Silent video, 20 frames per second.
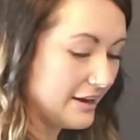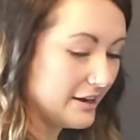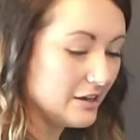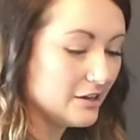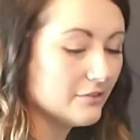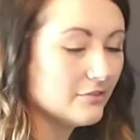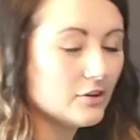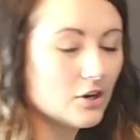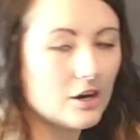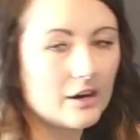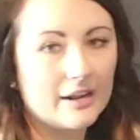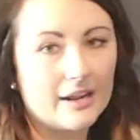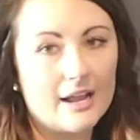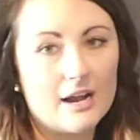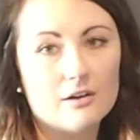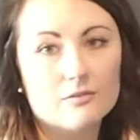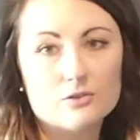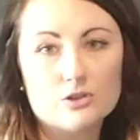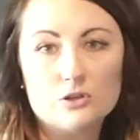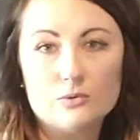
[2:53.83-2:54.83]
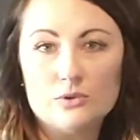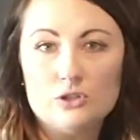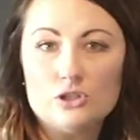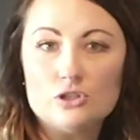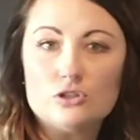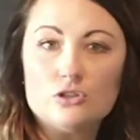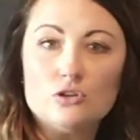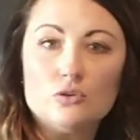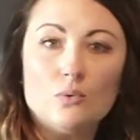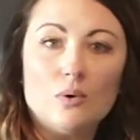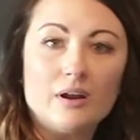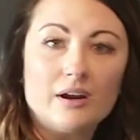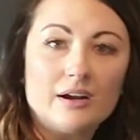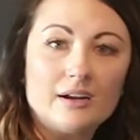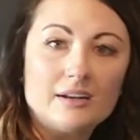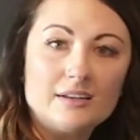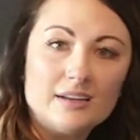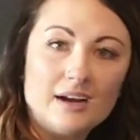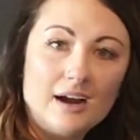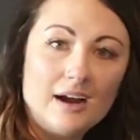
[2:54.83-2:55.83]
And if you're on a couch, you would just do one at a
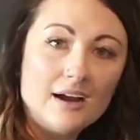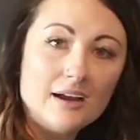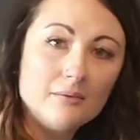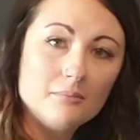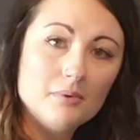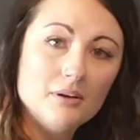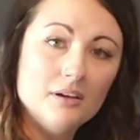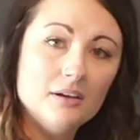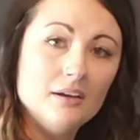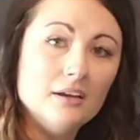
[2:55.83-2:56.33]
time